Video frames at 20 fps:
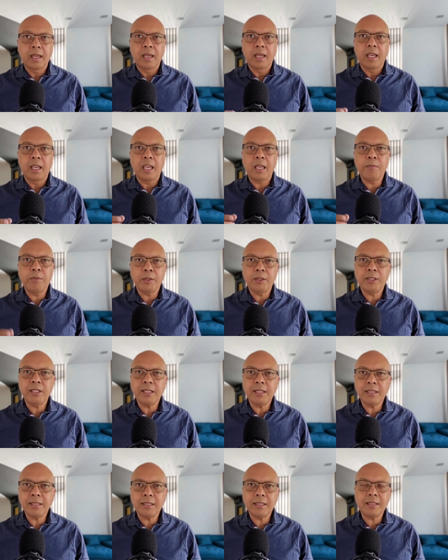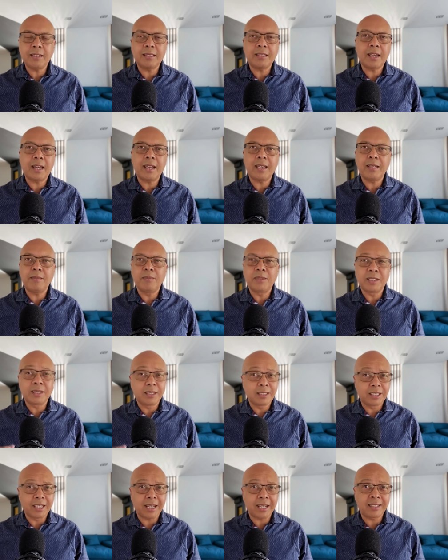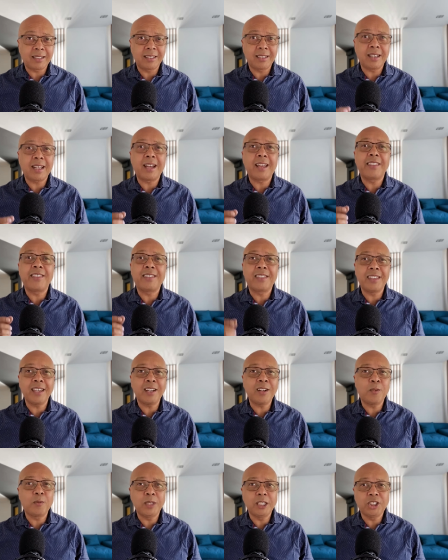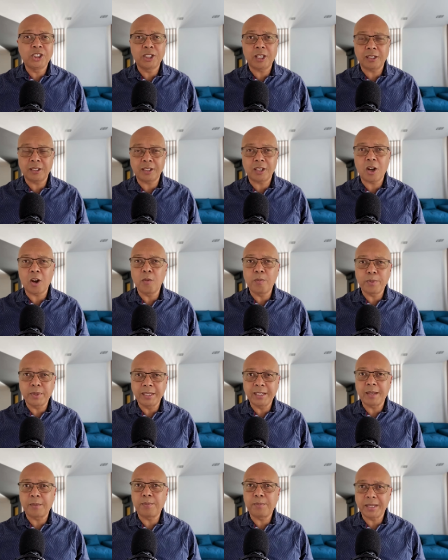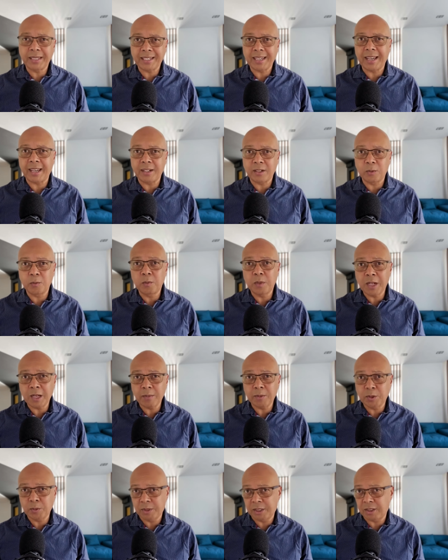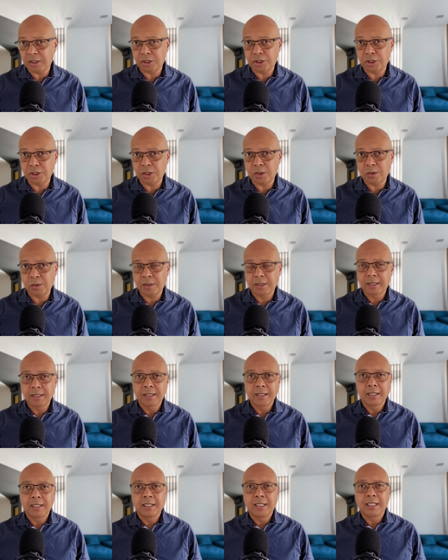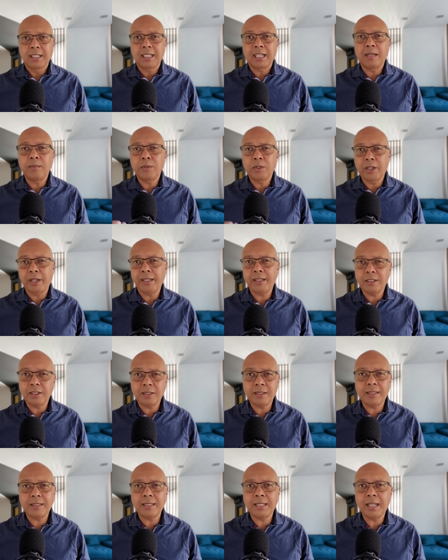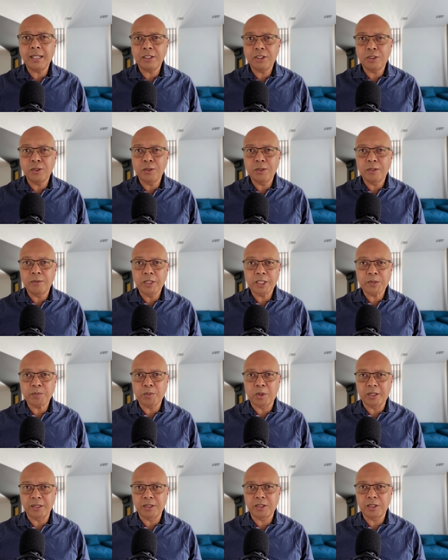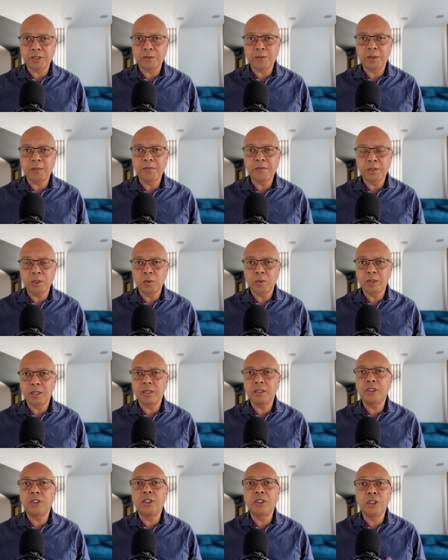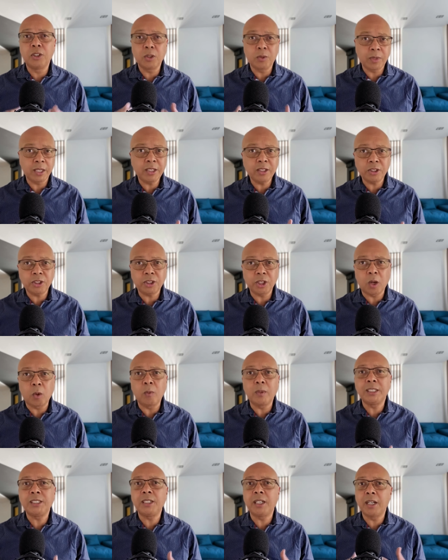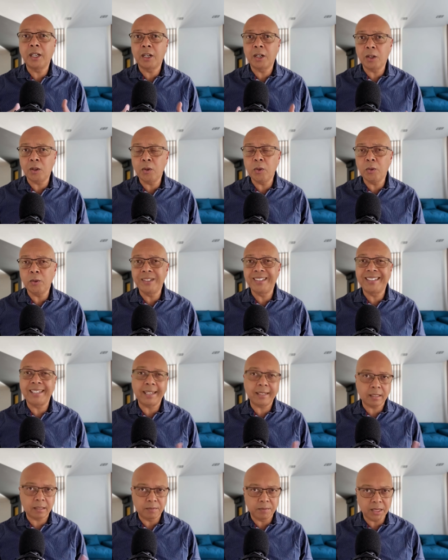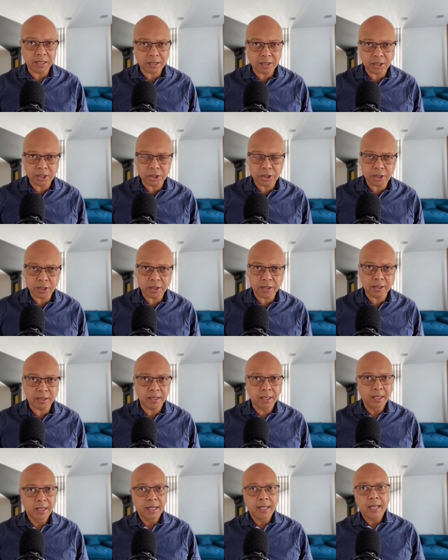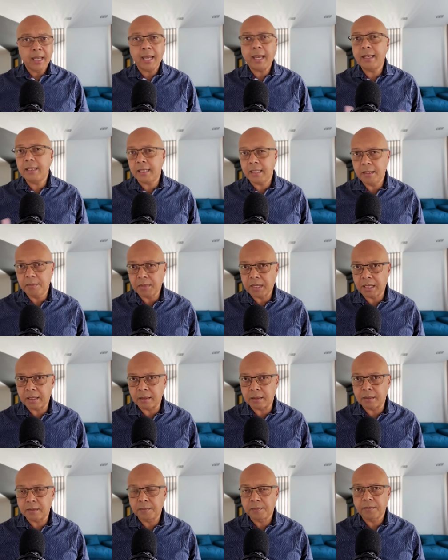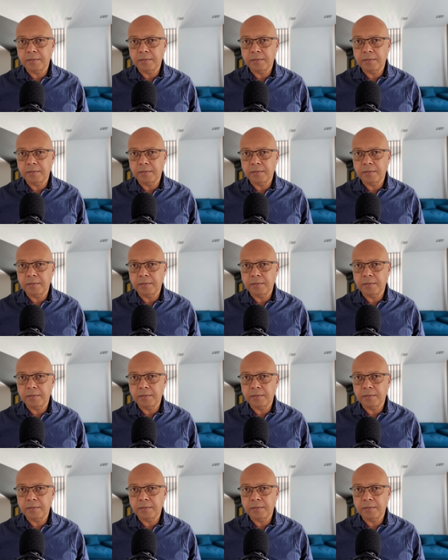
He proceeded to say, Mr. Jackson, I think we just opened up a can of worms with the show. I'm going to send you the responses from viewers during the show, which include text messages and emails.